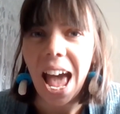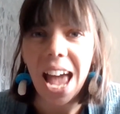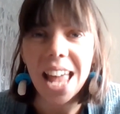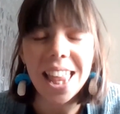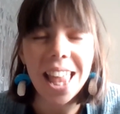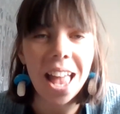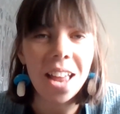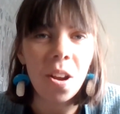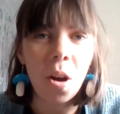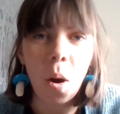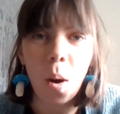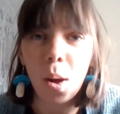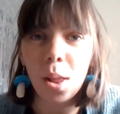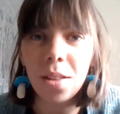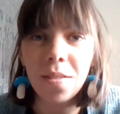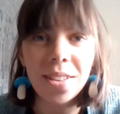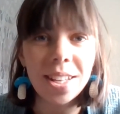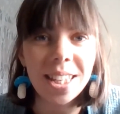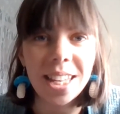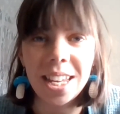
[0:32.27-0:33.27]
And then
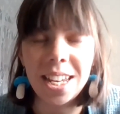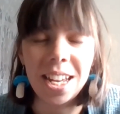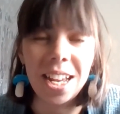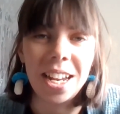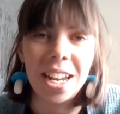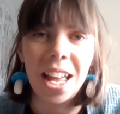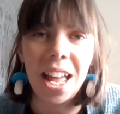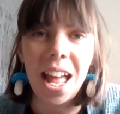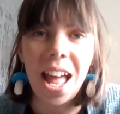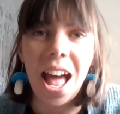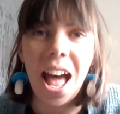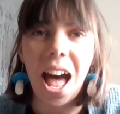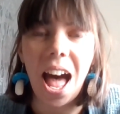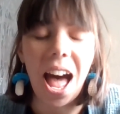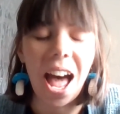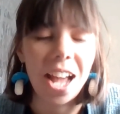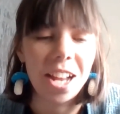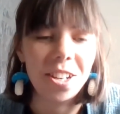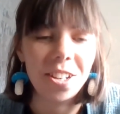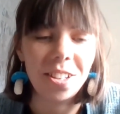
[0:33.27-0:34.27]
all of a sudden,
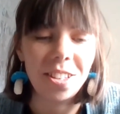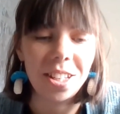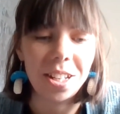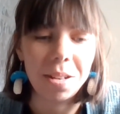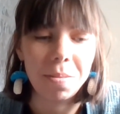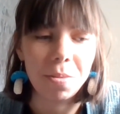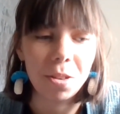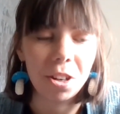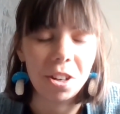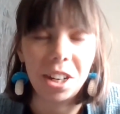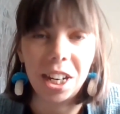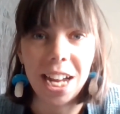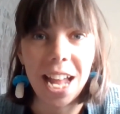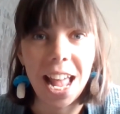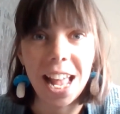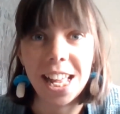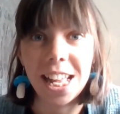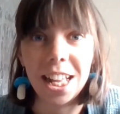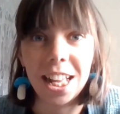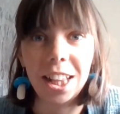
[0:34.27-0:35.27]
I just seemed to
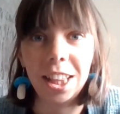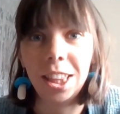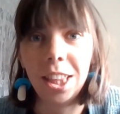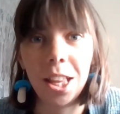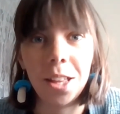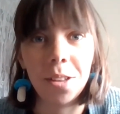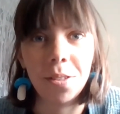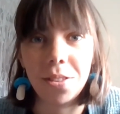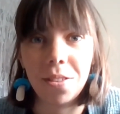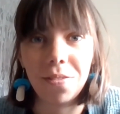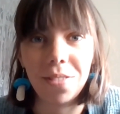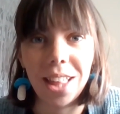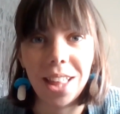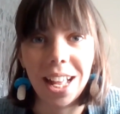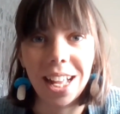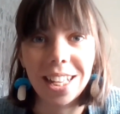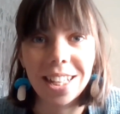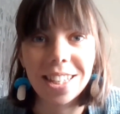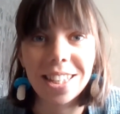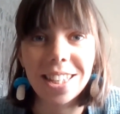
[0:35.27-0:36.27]
create loads of
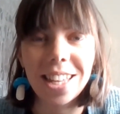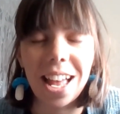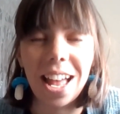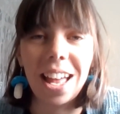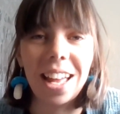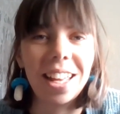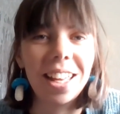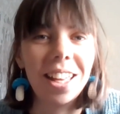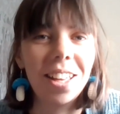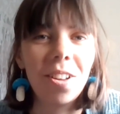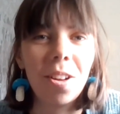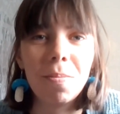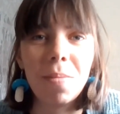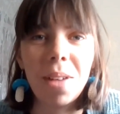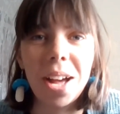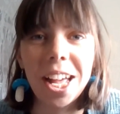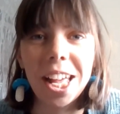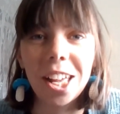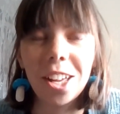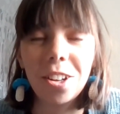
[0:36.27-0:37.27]
things. I got
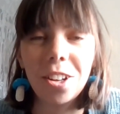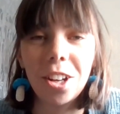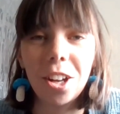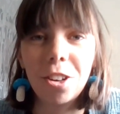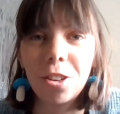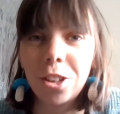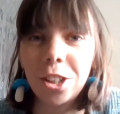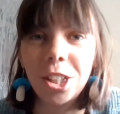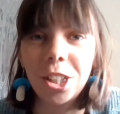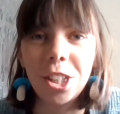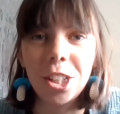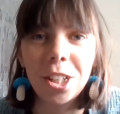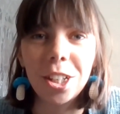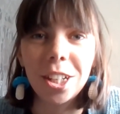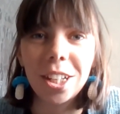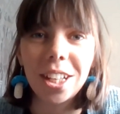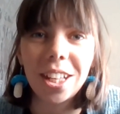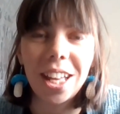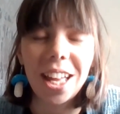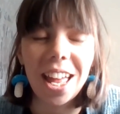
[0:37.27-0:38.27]
my
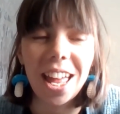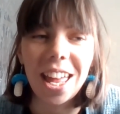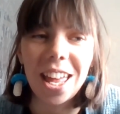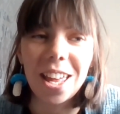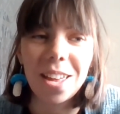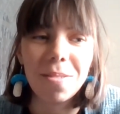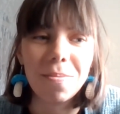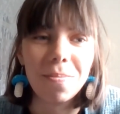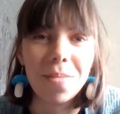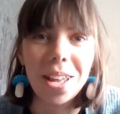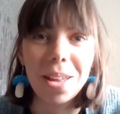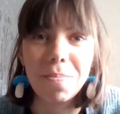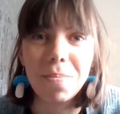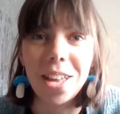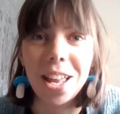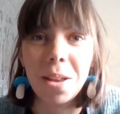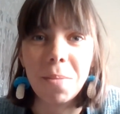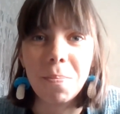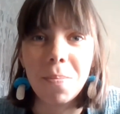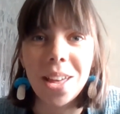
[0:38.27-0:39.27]
crudger in
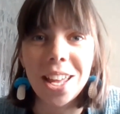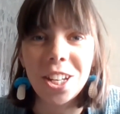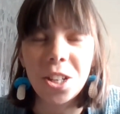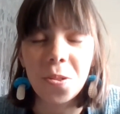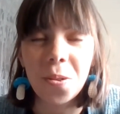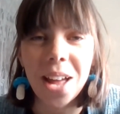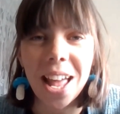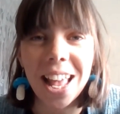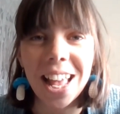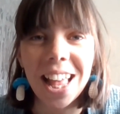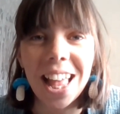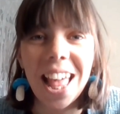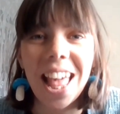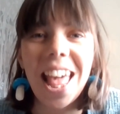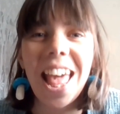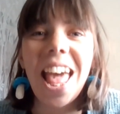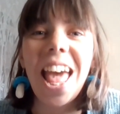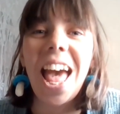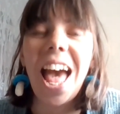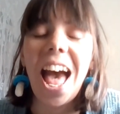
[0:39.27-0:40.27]
a major way,
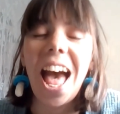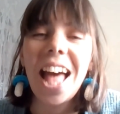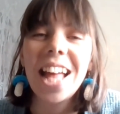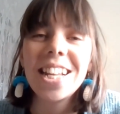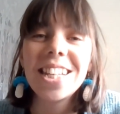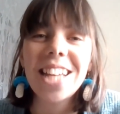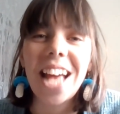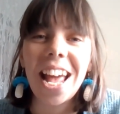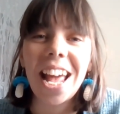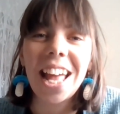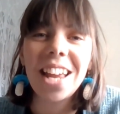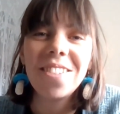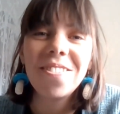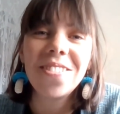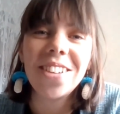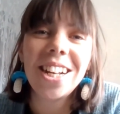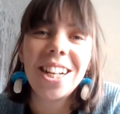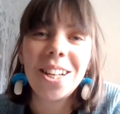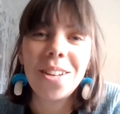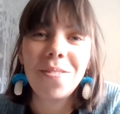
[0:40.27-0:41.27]
and I had a
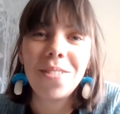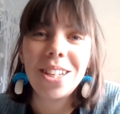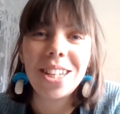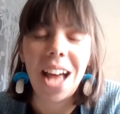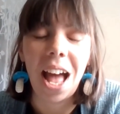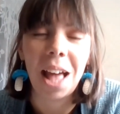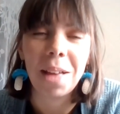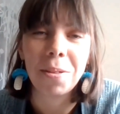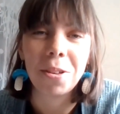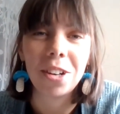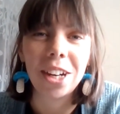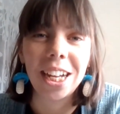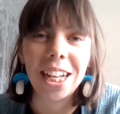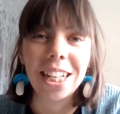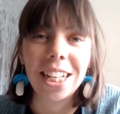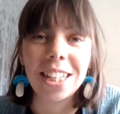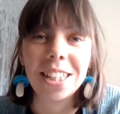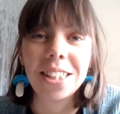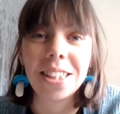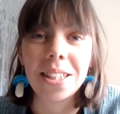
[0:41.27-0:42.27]
really lovely time
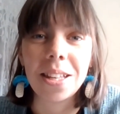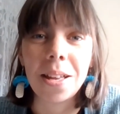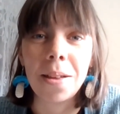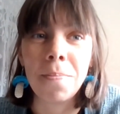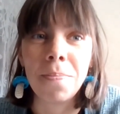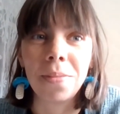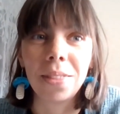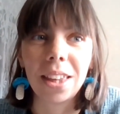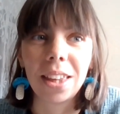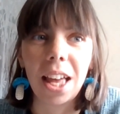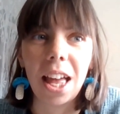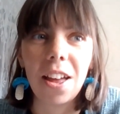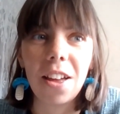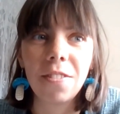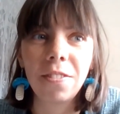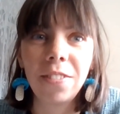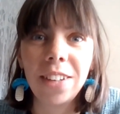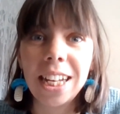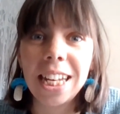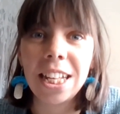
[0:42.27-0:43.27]
creating some
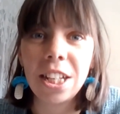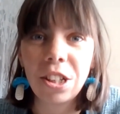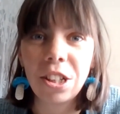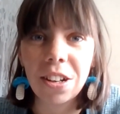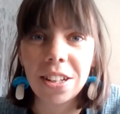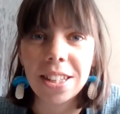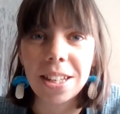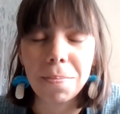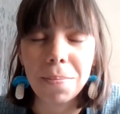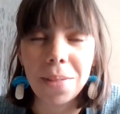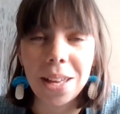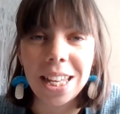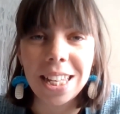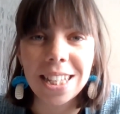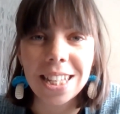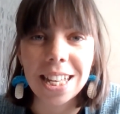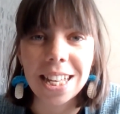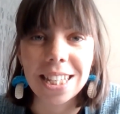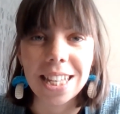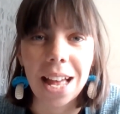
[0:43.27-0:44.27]
really interesting
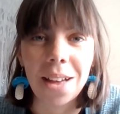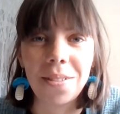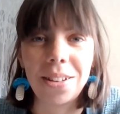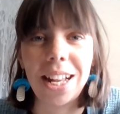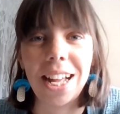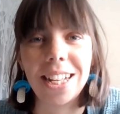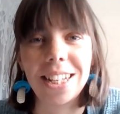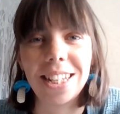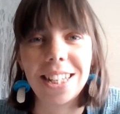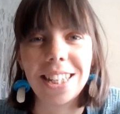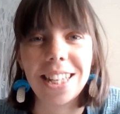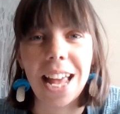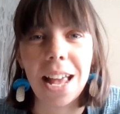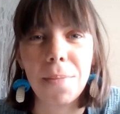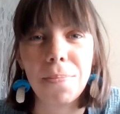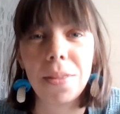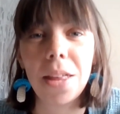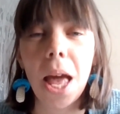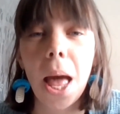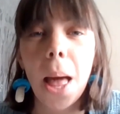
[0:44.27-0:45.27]
pieces, I would like to
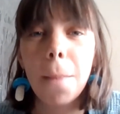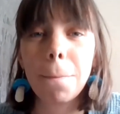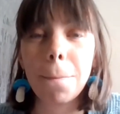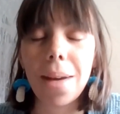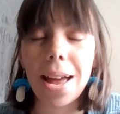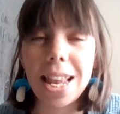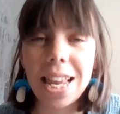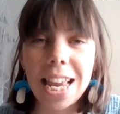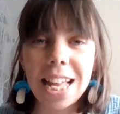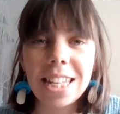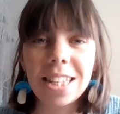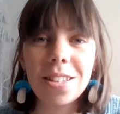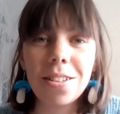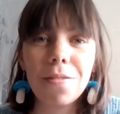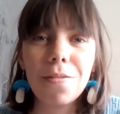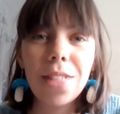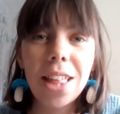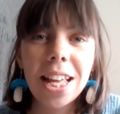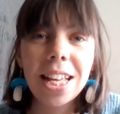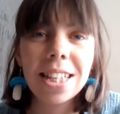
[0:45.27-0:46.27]
say. My list
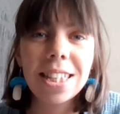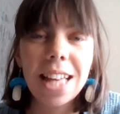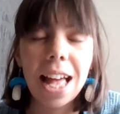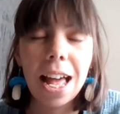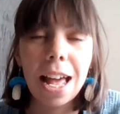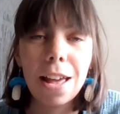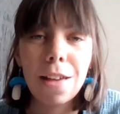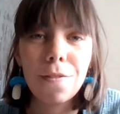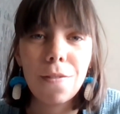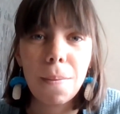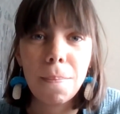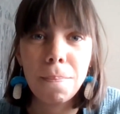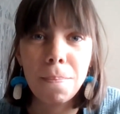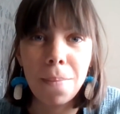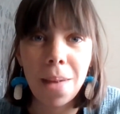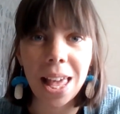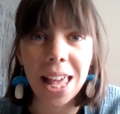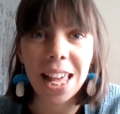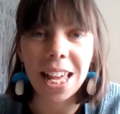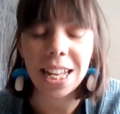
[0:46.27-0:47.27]
of things I've
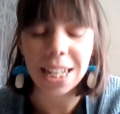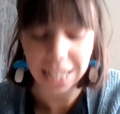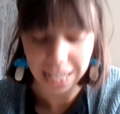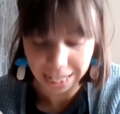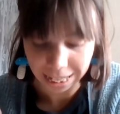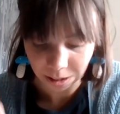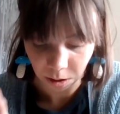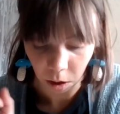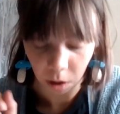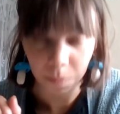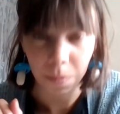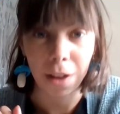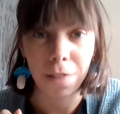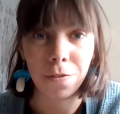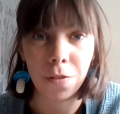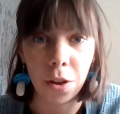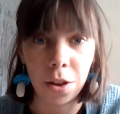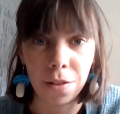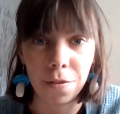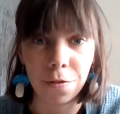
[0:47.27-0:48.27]
made is on my
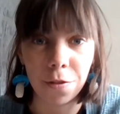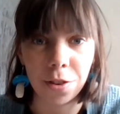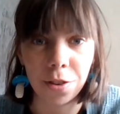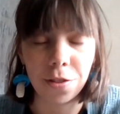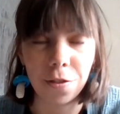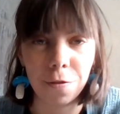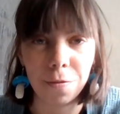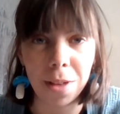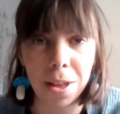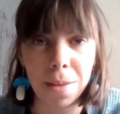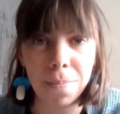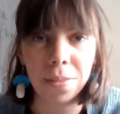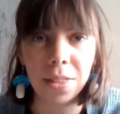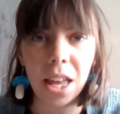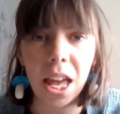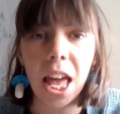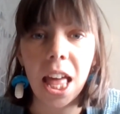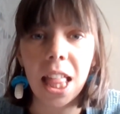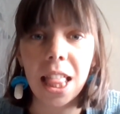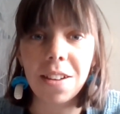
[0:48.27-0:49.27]
phone in front of me.
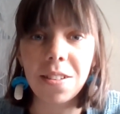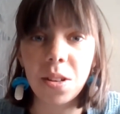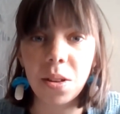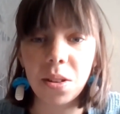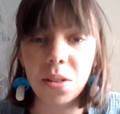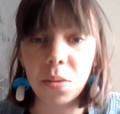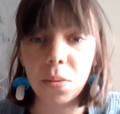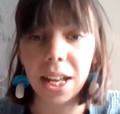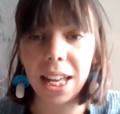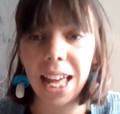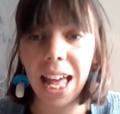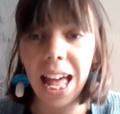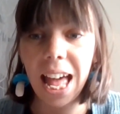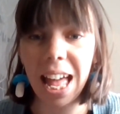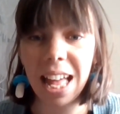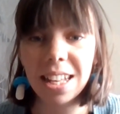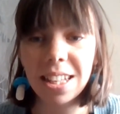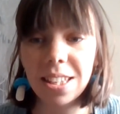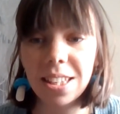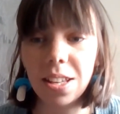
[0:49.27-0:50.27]
There is also a
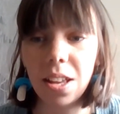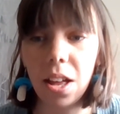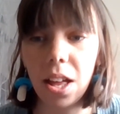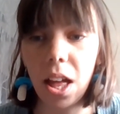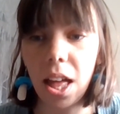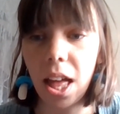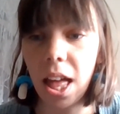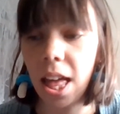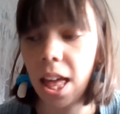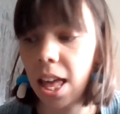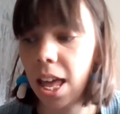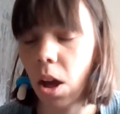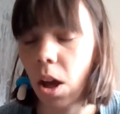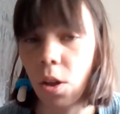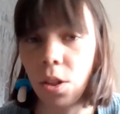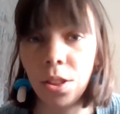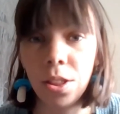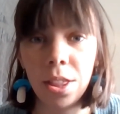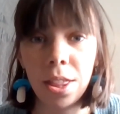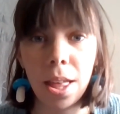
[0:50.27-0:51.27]
cat
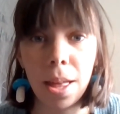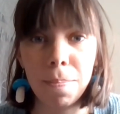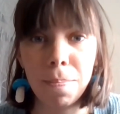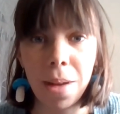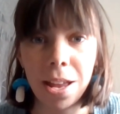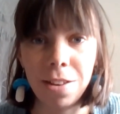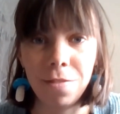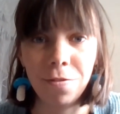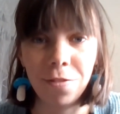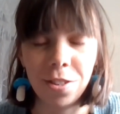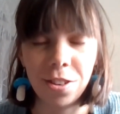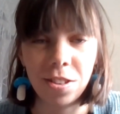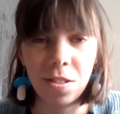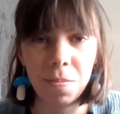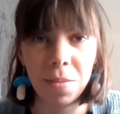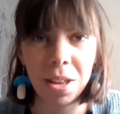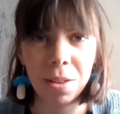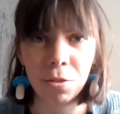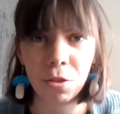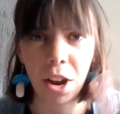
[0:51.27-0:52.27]
on the bed in front
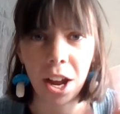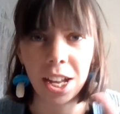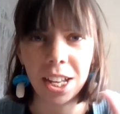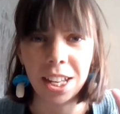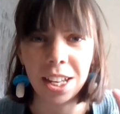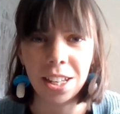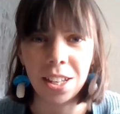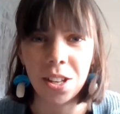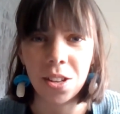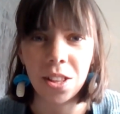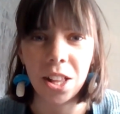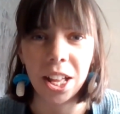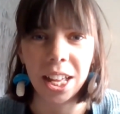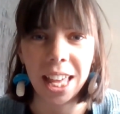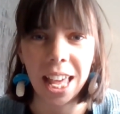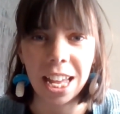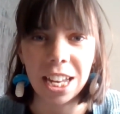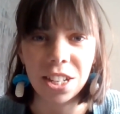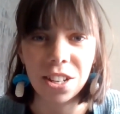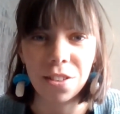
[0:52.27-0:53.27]
of me. I'm trying a new
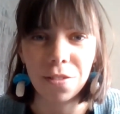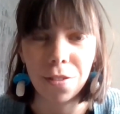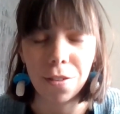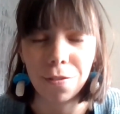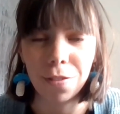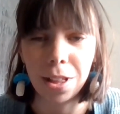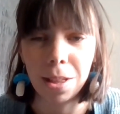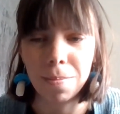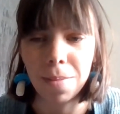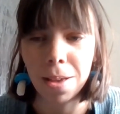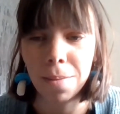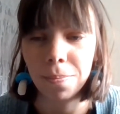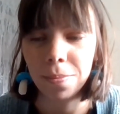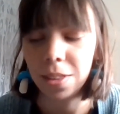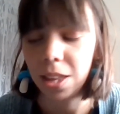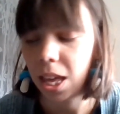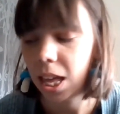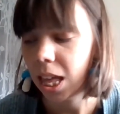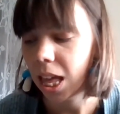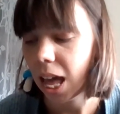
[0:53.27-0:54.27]
location for filming.
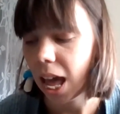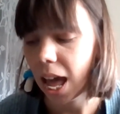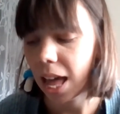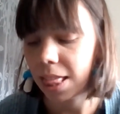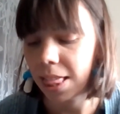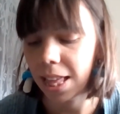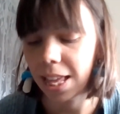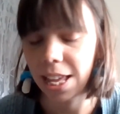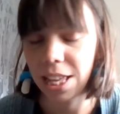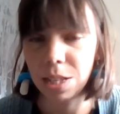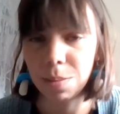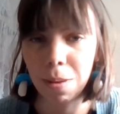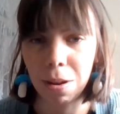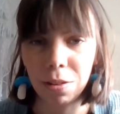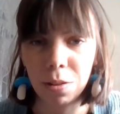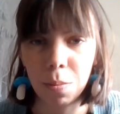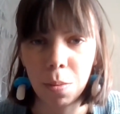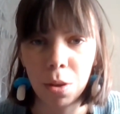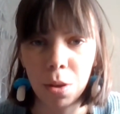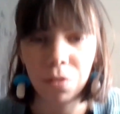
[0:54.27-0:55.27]
I think he's
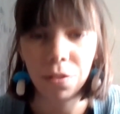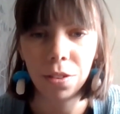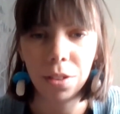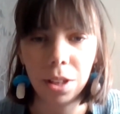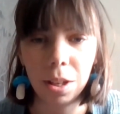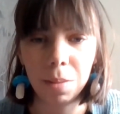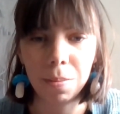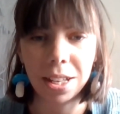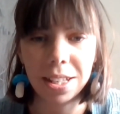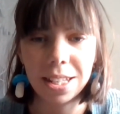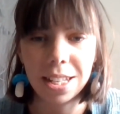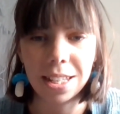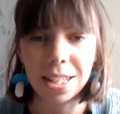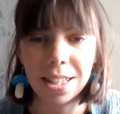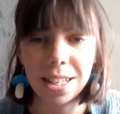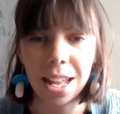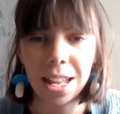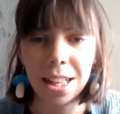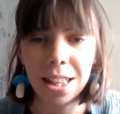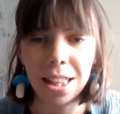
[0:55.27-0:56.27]
about to move. You might see
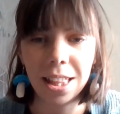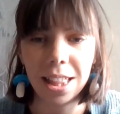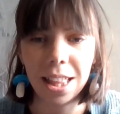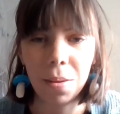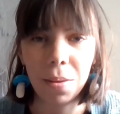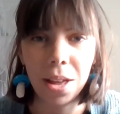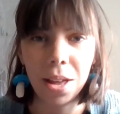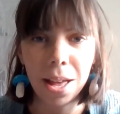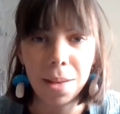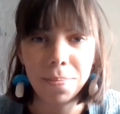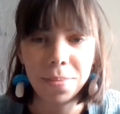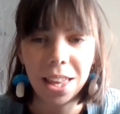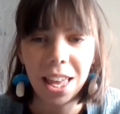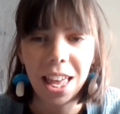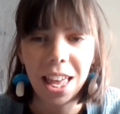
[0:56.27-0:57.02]
his tail. There we are.